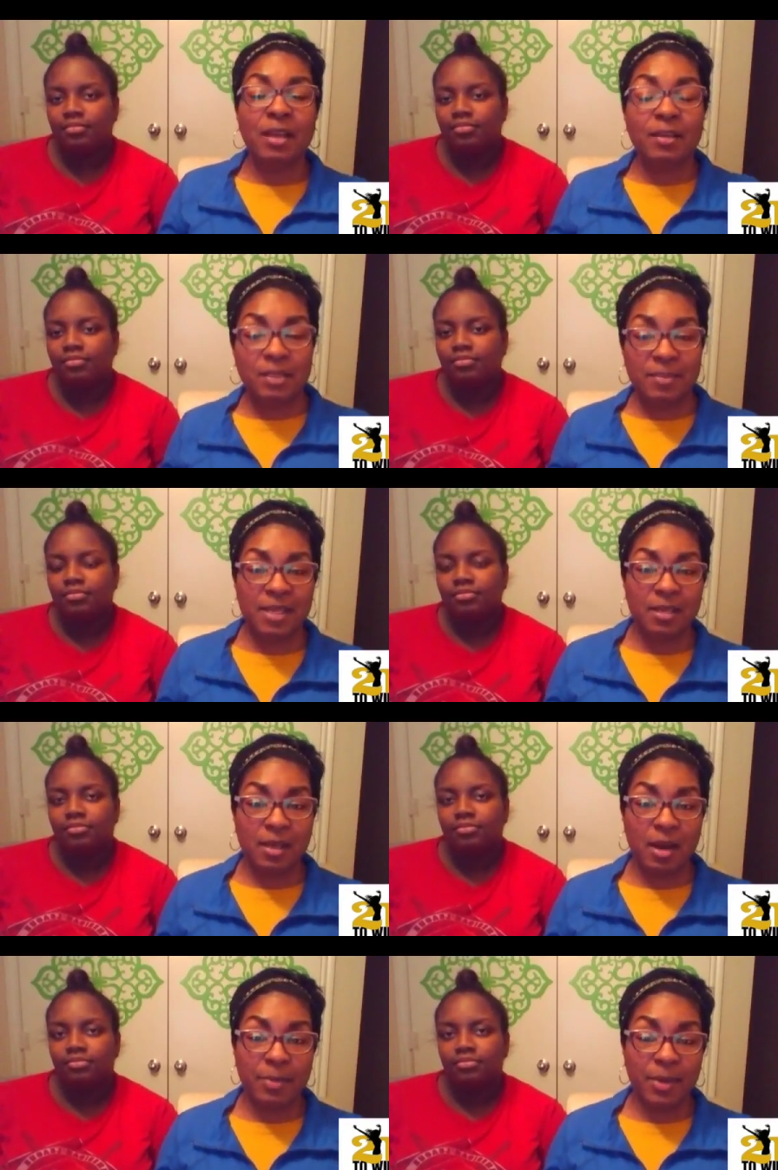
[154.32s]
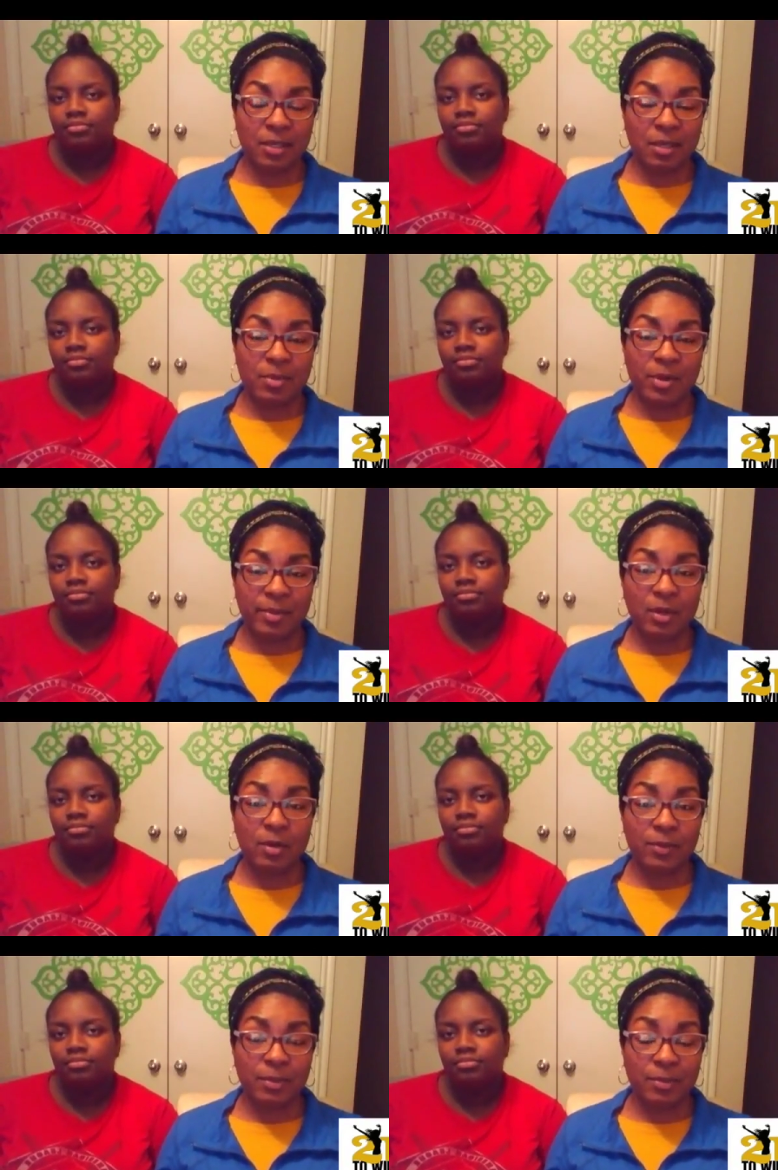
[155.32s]
Speaker 1: have to make a chiropractic appointment,
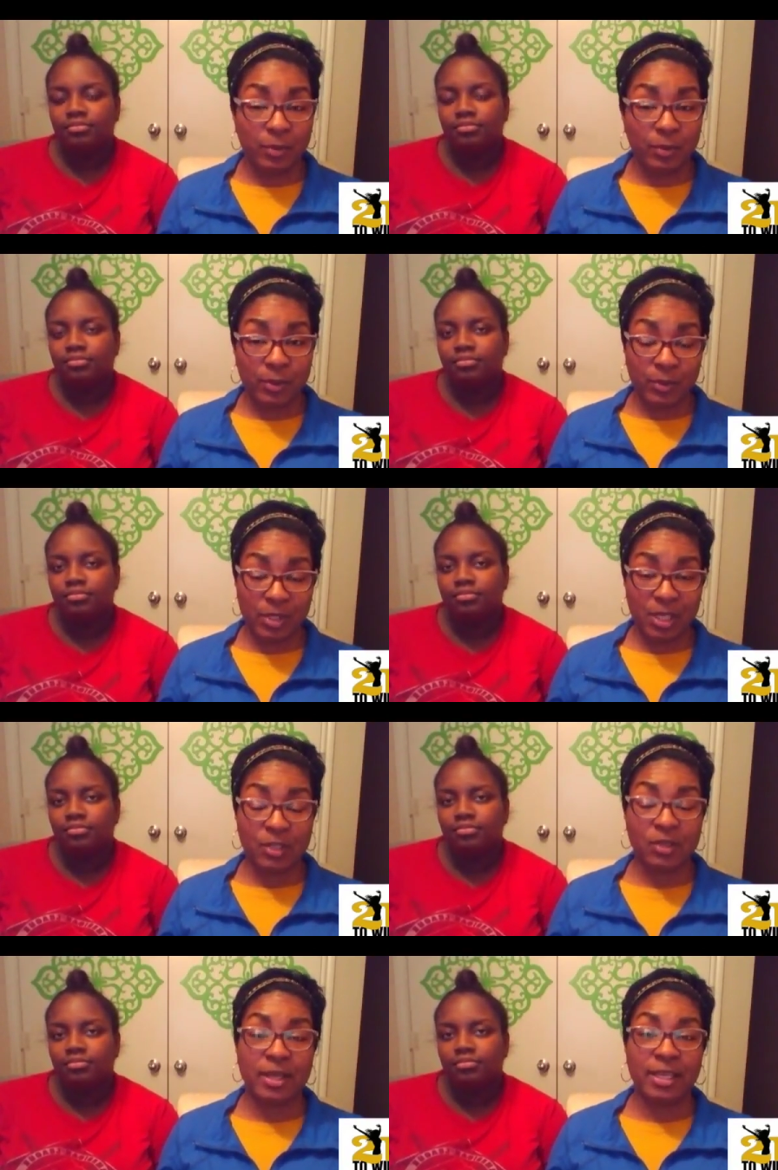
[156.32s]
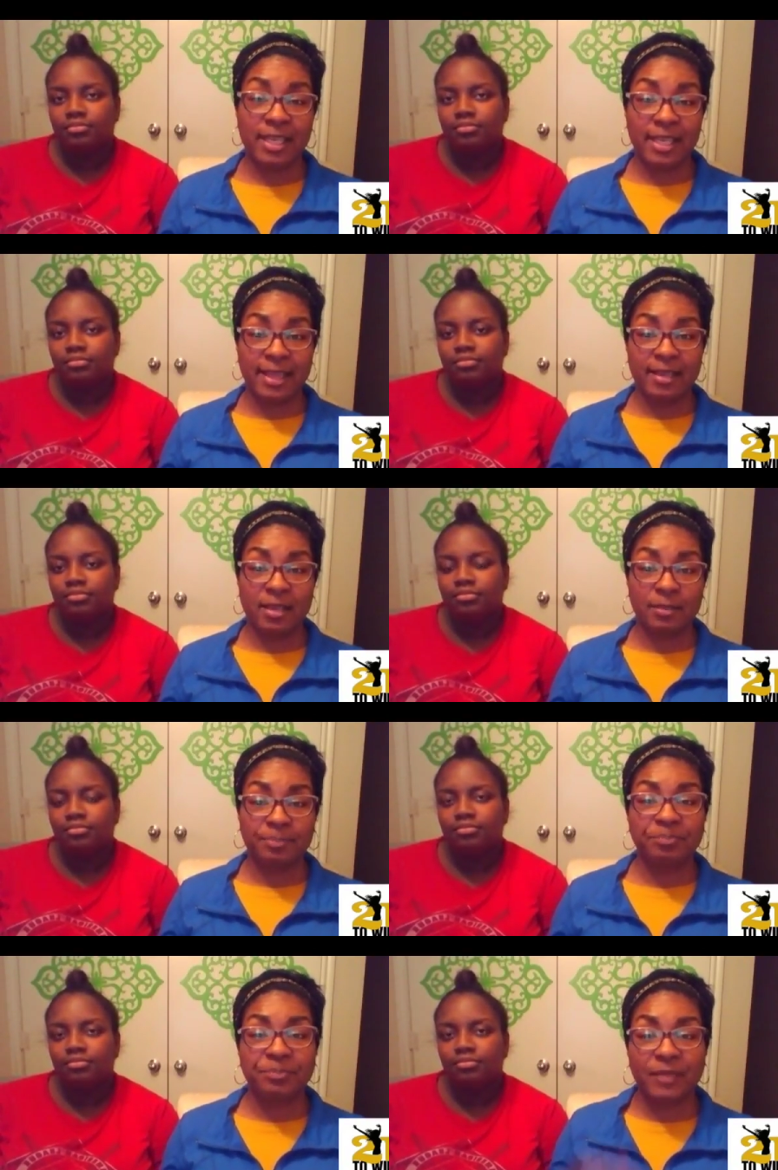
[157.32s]
hopefully before the new year, so I can get that done.
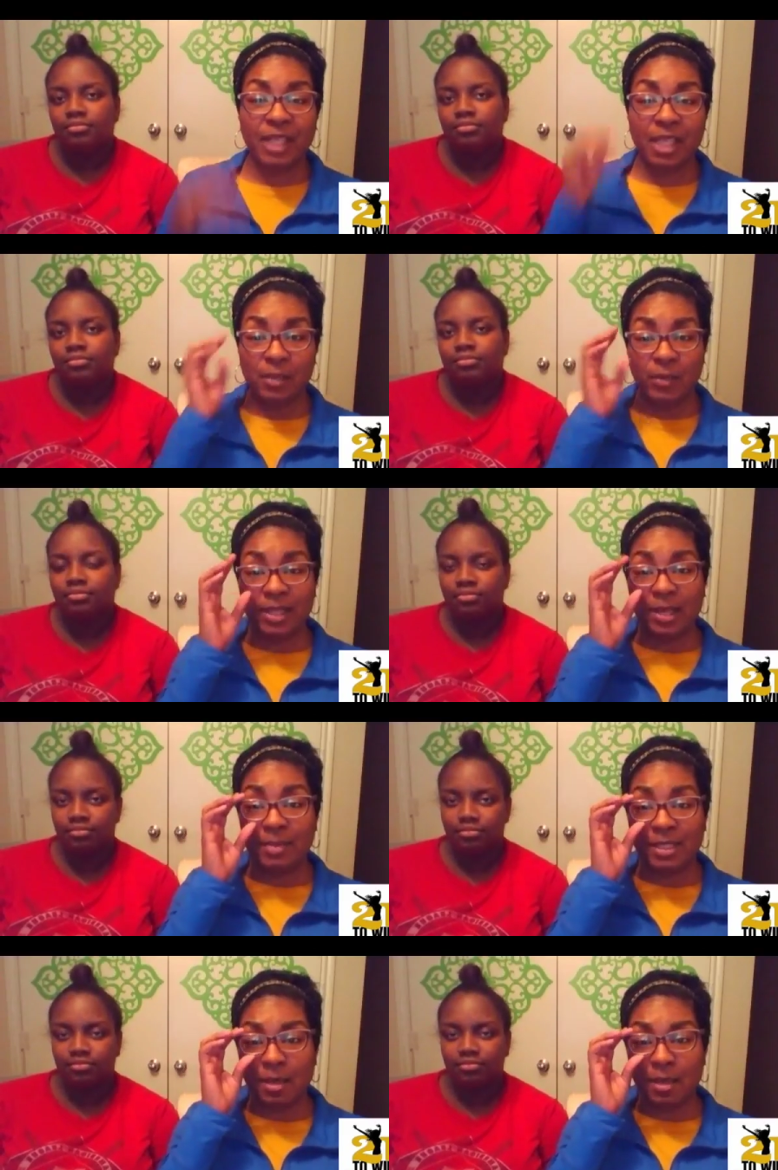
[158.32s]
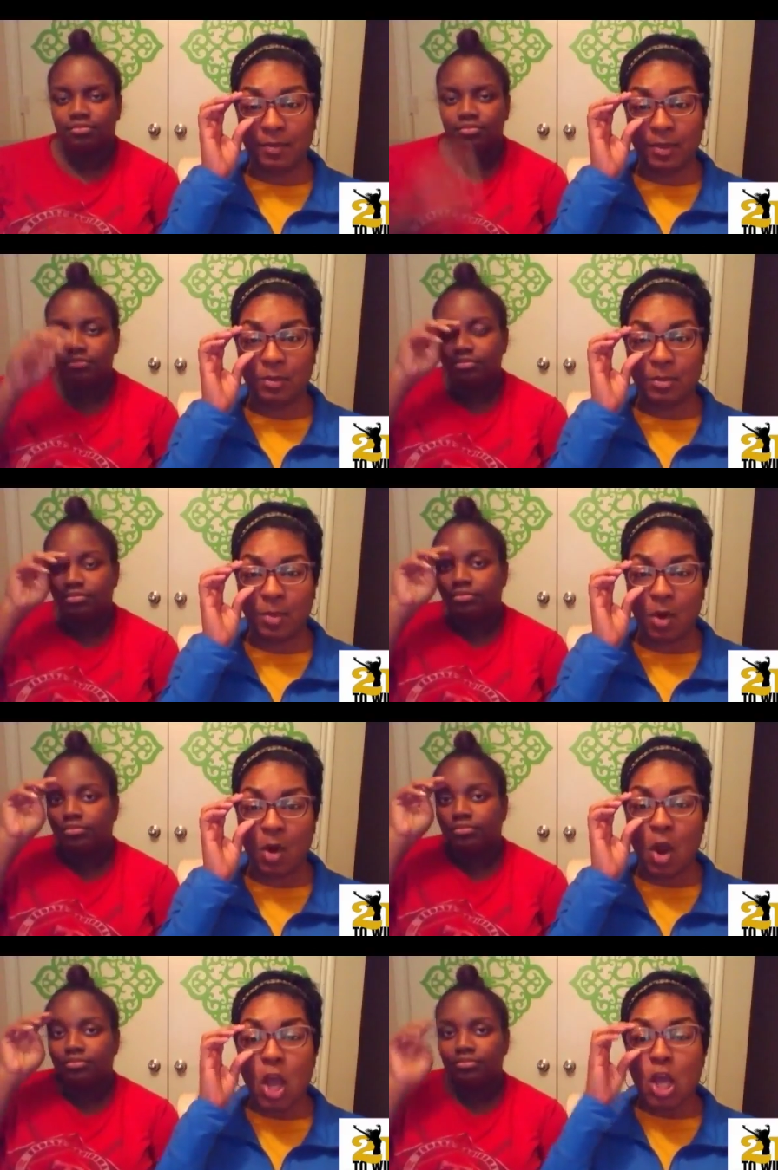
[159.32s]
Anyway, that means I have to go tomorrow.
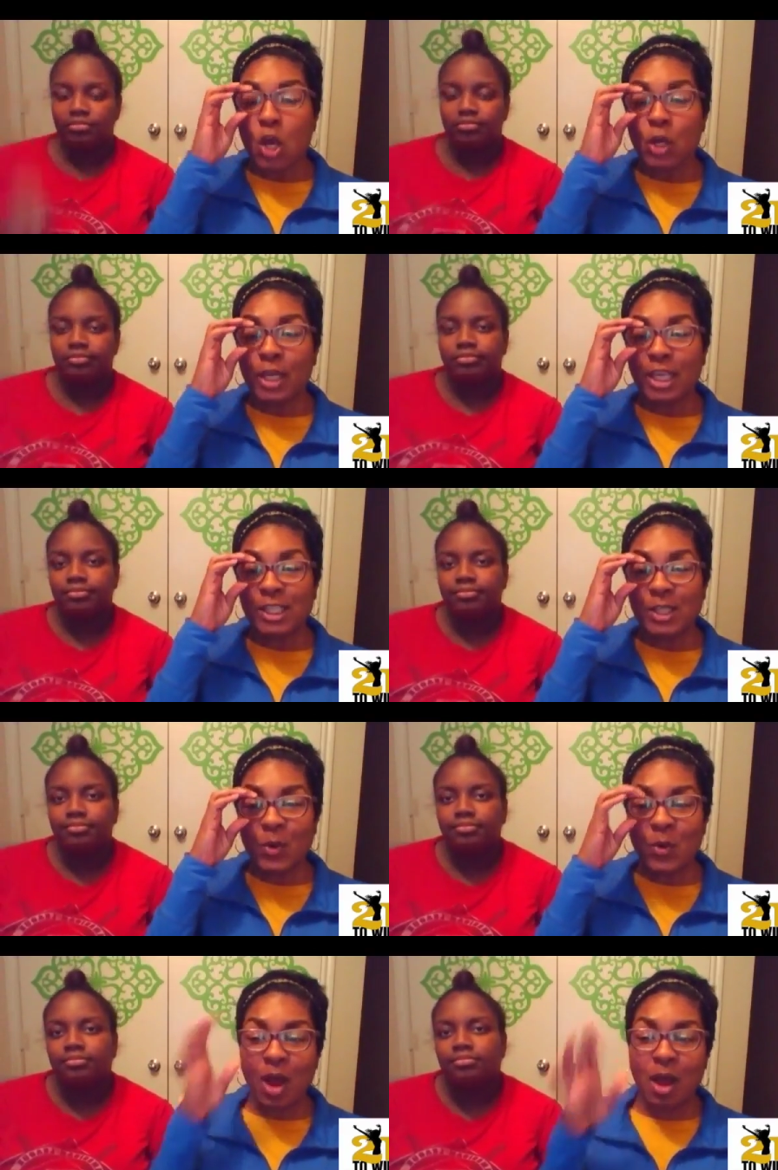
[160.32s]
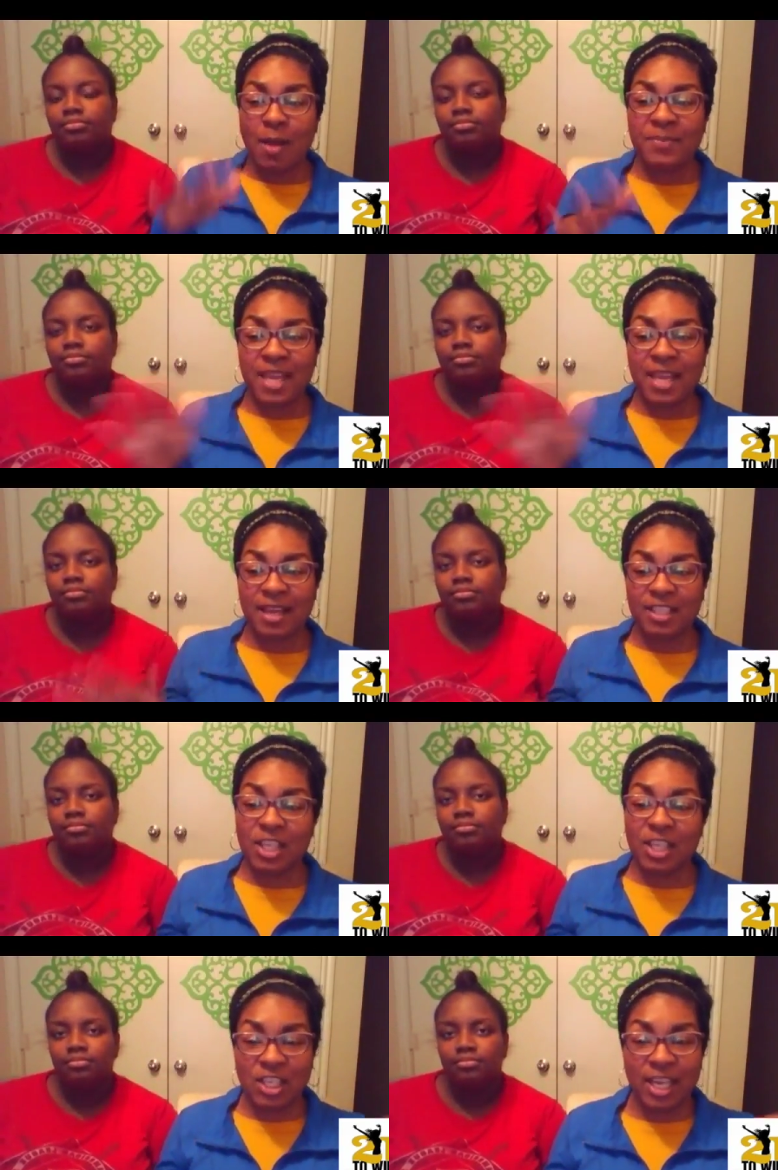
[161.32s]
Okay, so yeah,
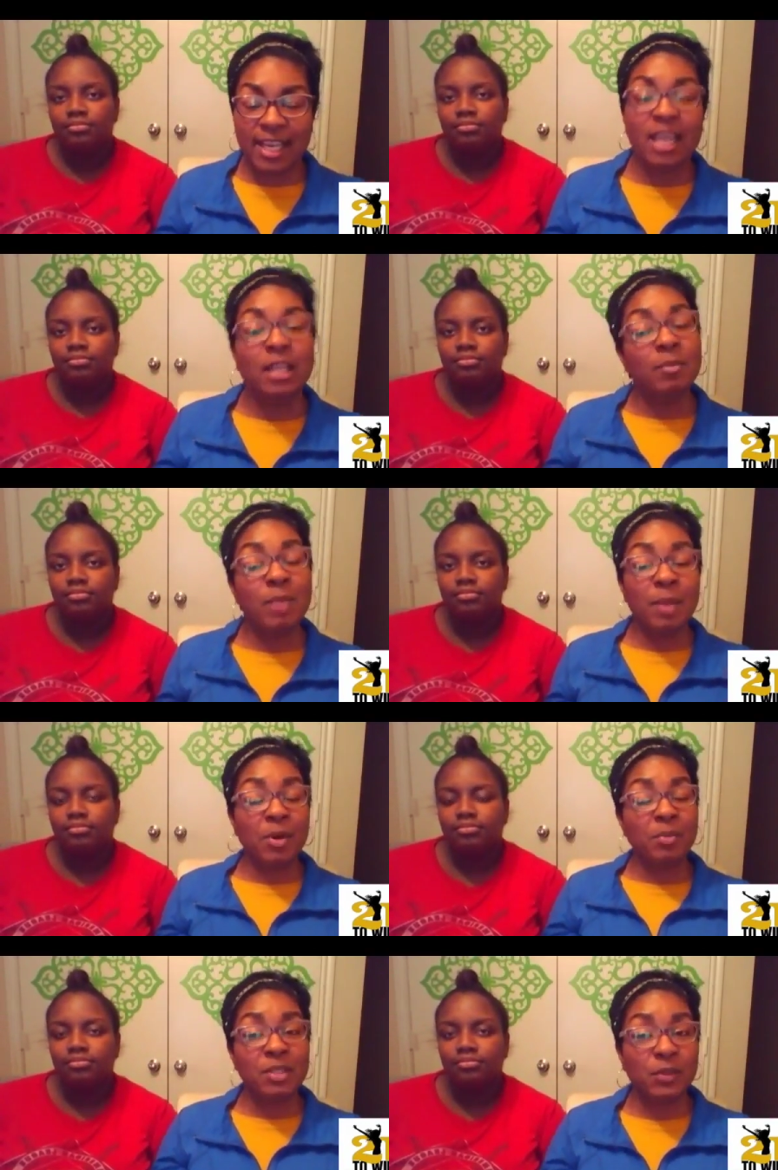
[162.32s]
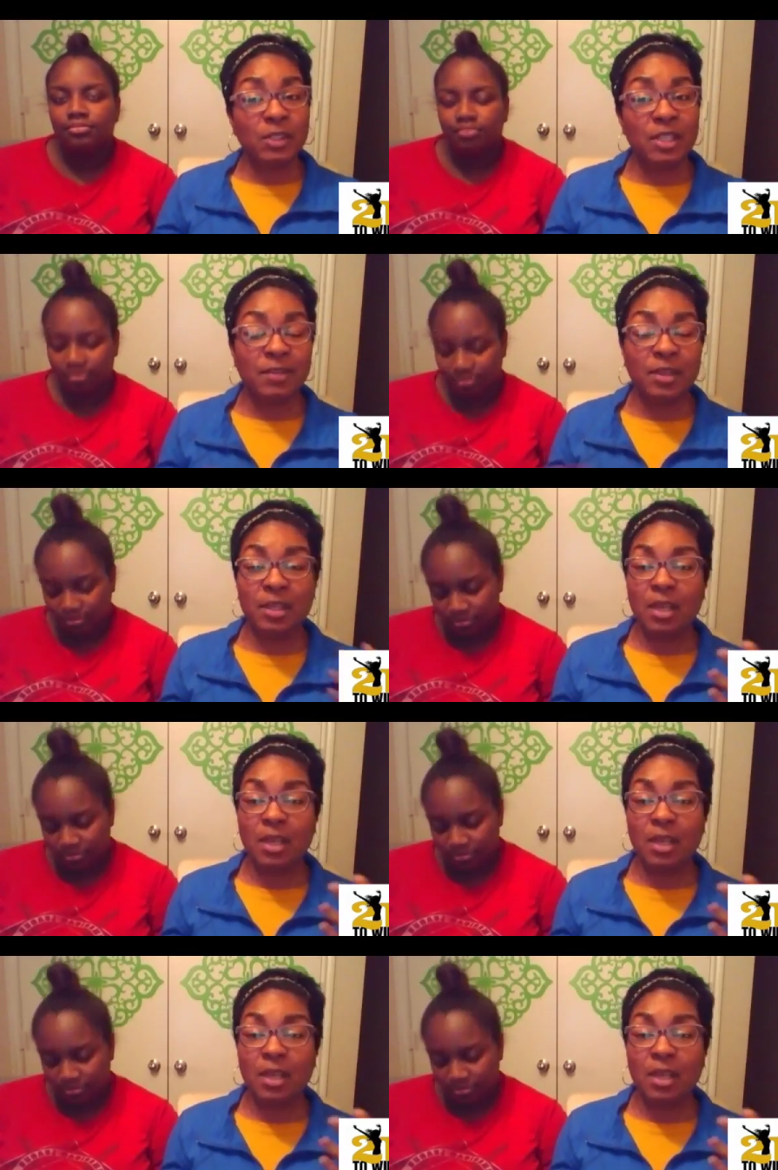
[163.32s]
check. And then my purposeful living,